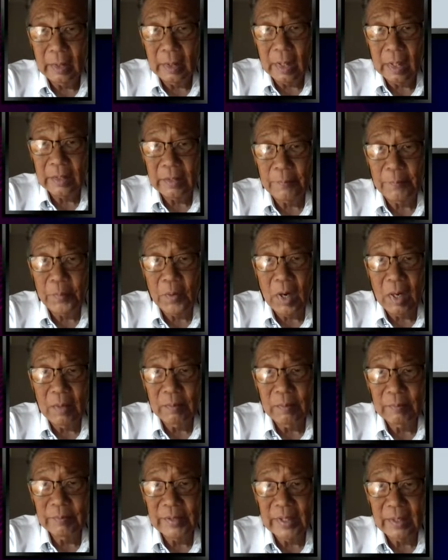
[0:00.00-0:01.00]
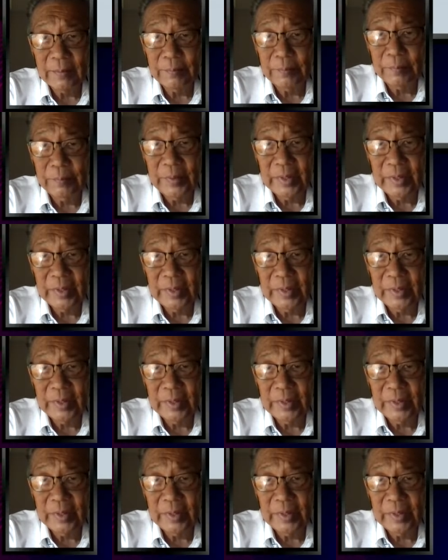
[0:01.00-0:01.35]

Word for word: Now, the problem that